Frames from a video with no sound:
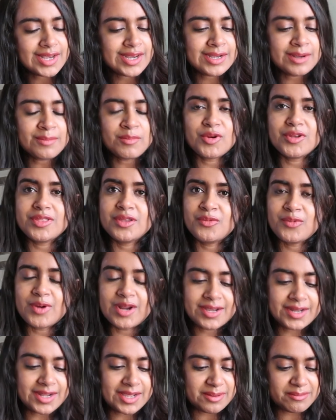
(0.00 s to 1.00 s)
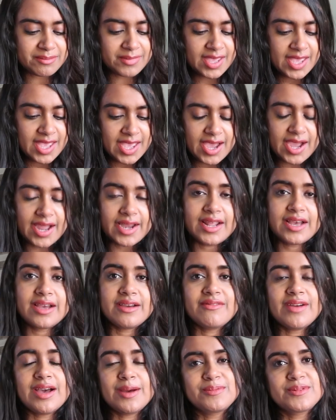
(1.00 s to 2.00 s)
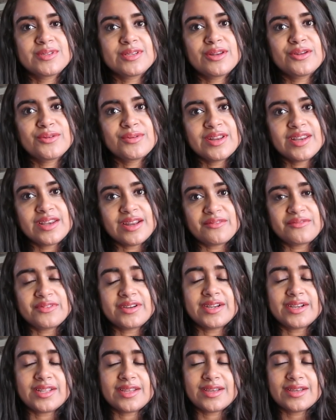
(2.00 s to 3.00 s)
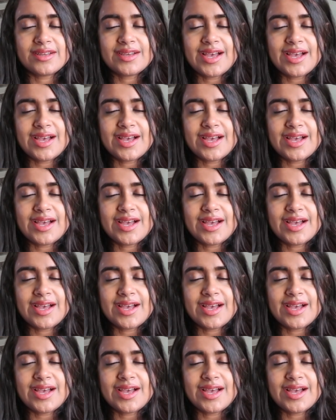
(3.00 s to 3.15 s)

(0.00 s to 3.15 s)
a little more than one time and I have absolutely loved it.